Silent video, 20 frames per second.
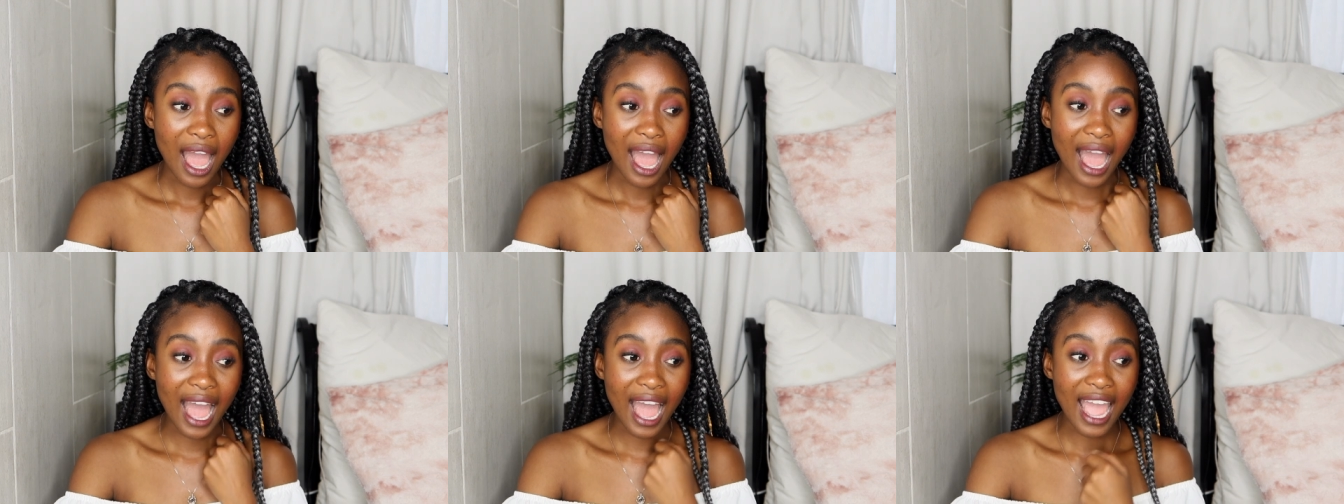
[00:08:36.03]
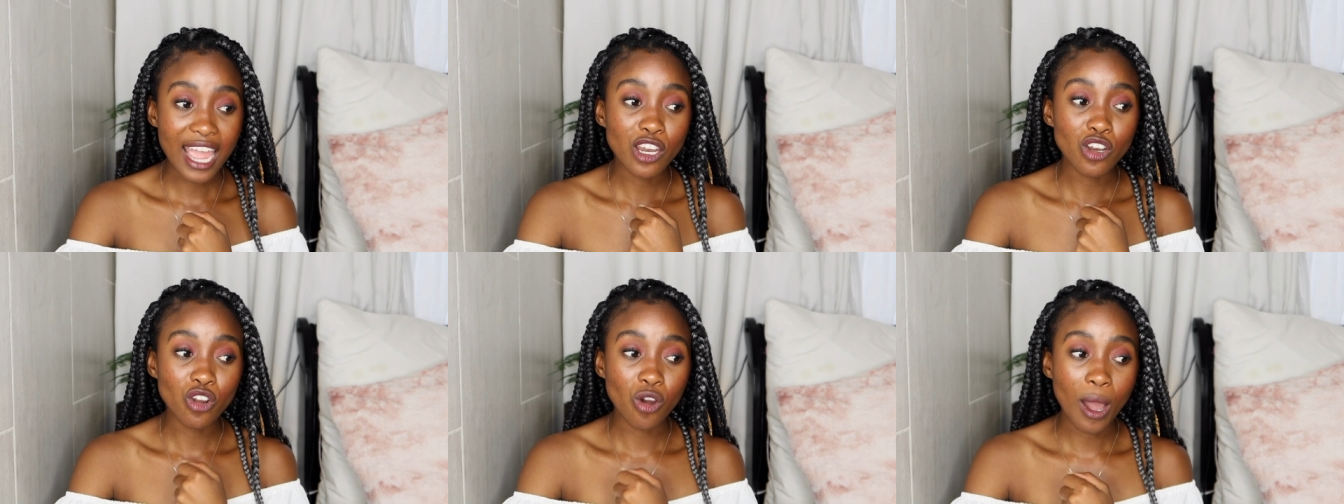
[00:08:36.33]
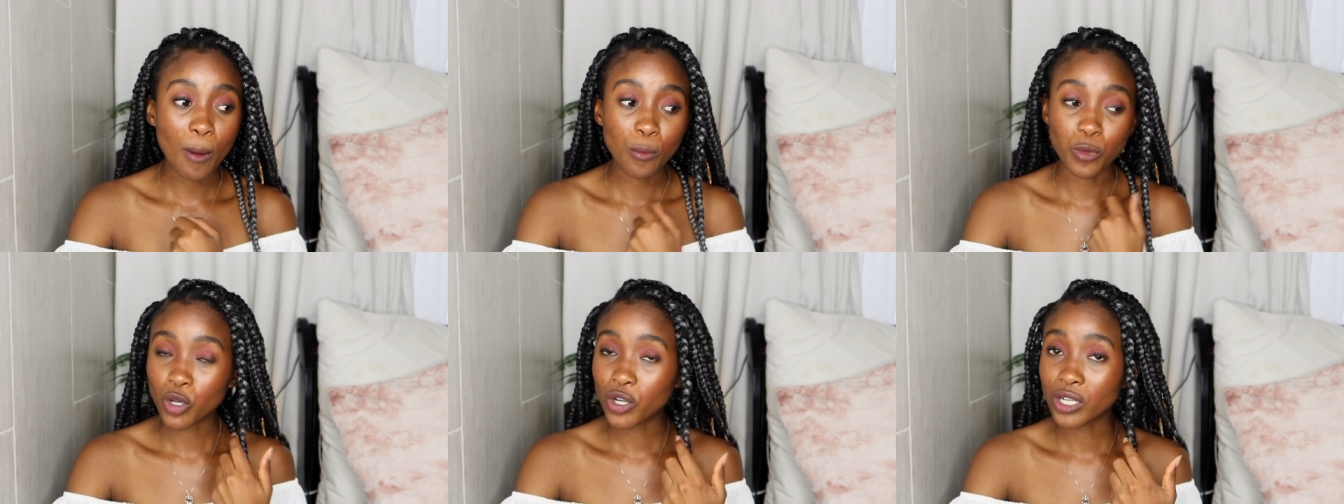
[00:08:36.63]
I know
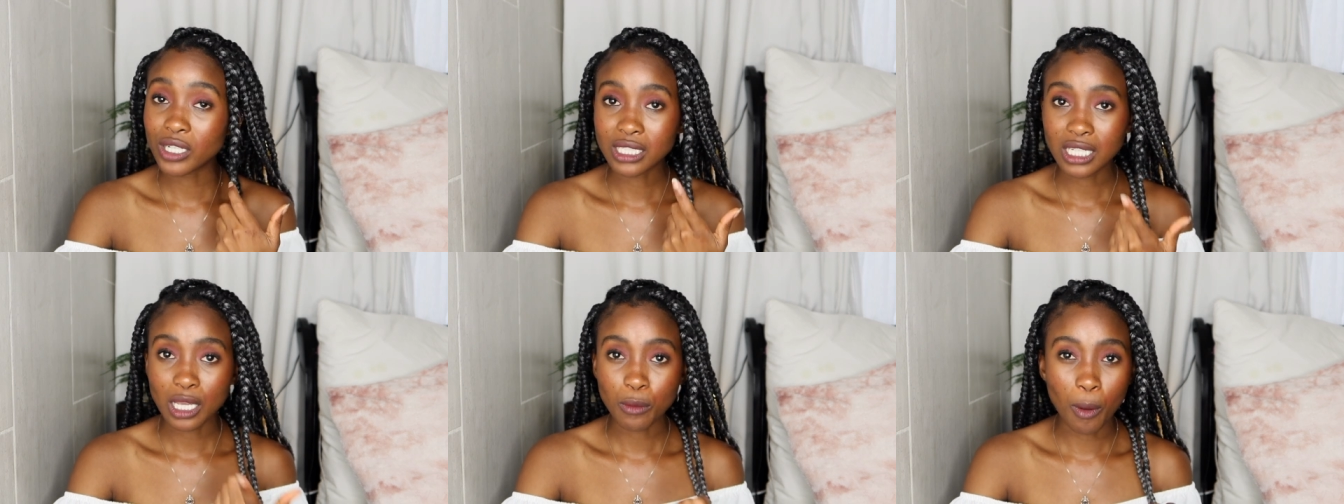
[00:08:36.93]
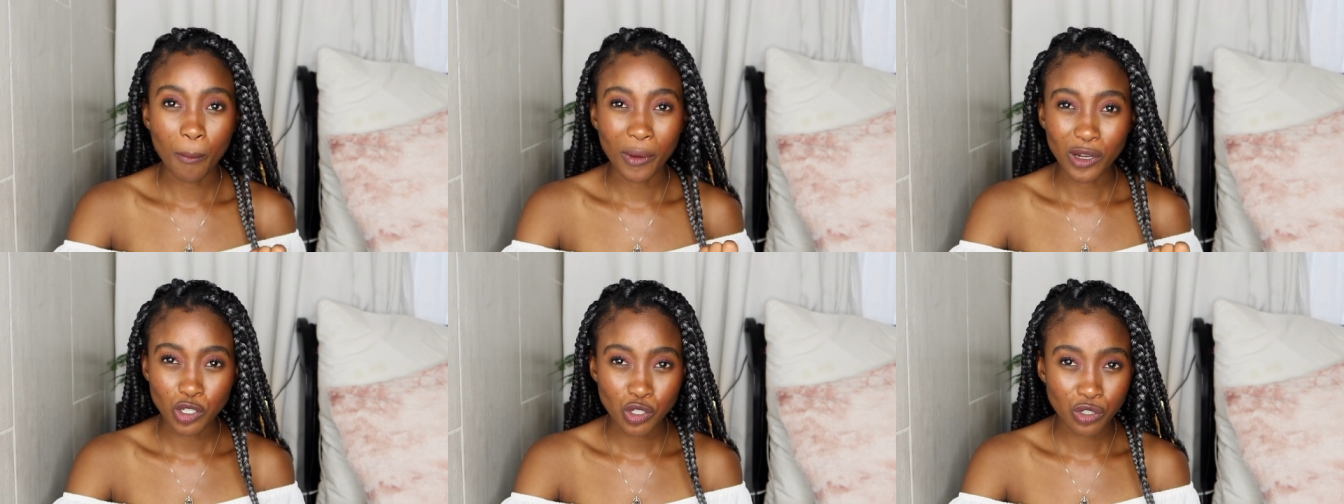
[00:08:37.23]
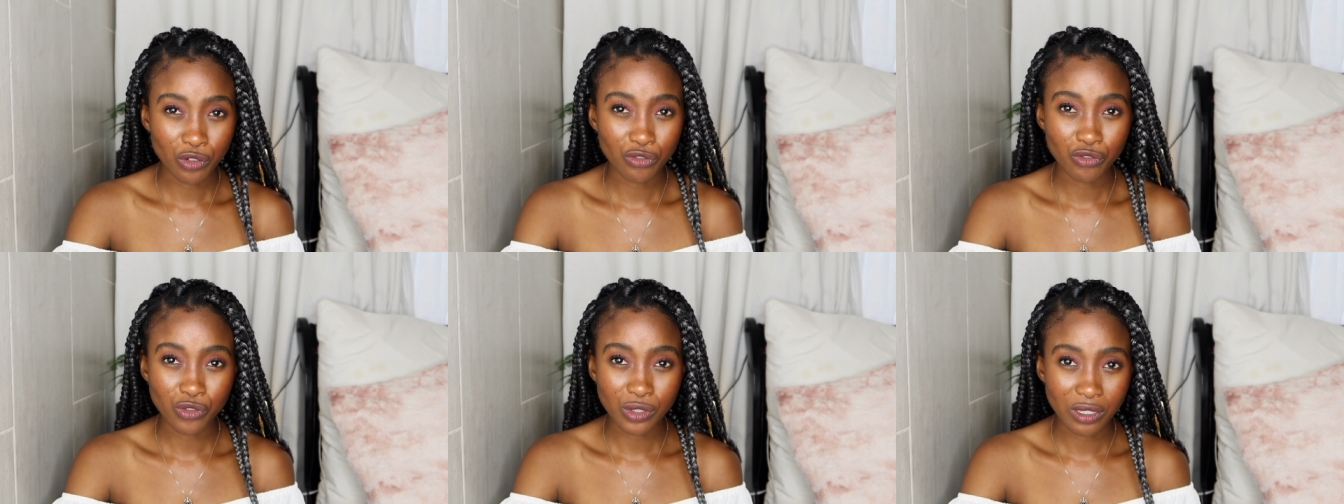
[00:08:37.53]
I'm not going to take my money
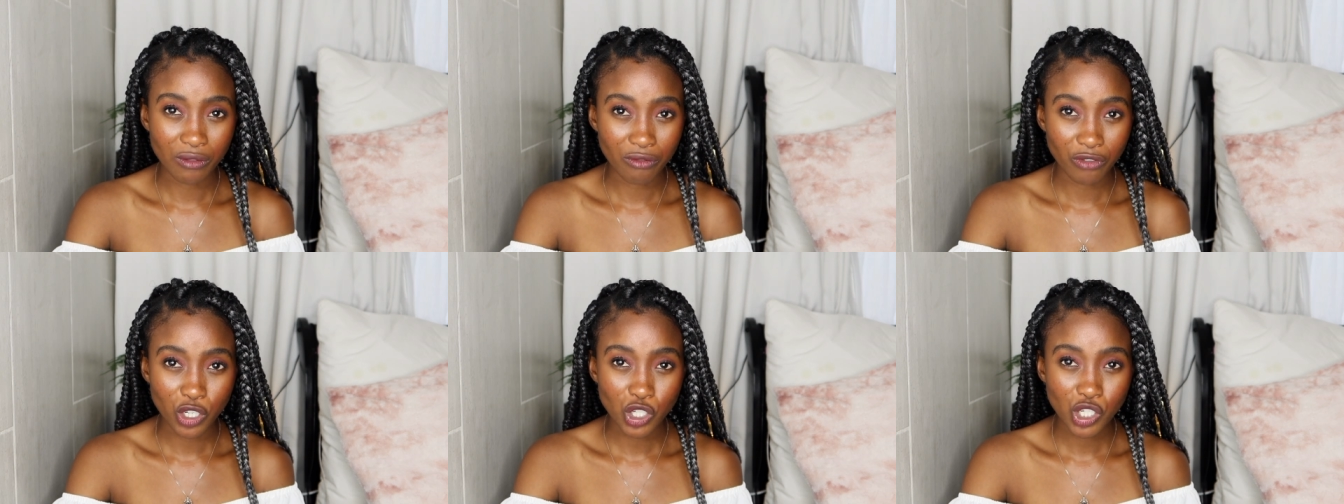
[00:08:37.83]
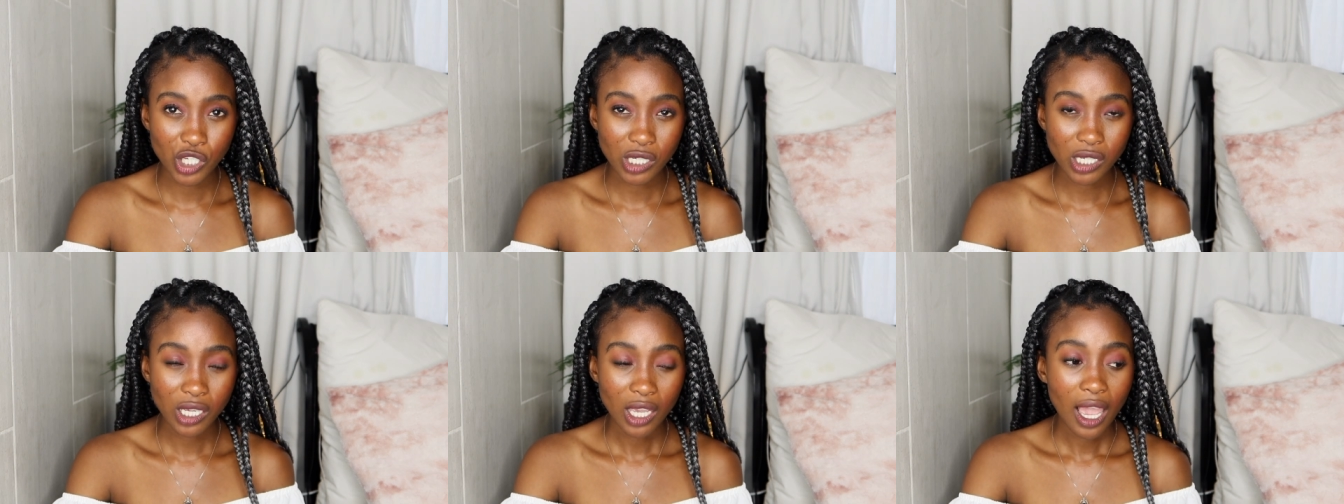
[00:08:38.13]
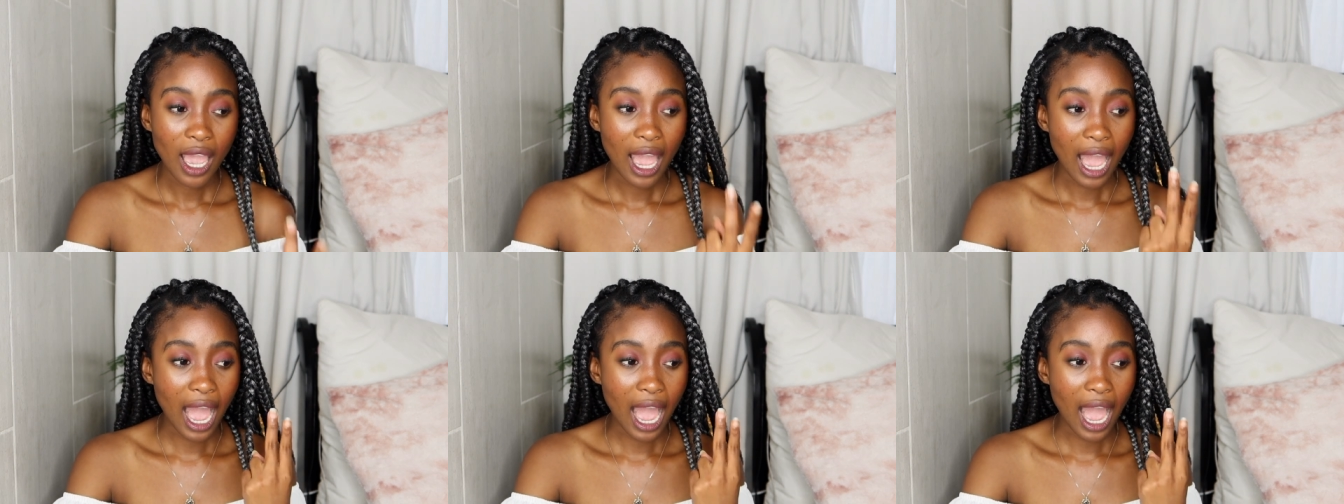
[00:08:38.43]
to fruits and veggie.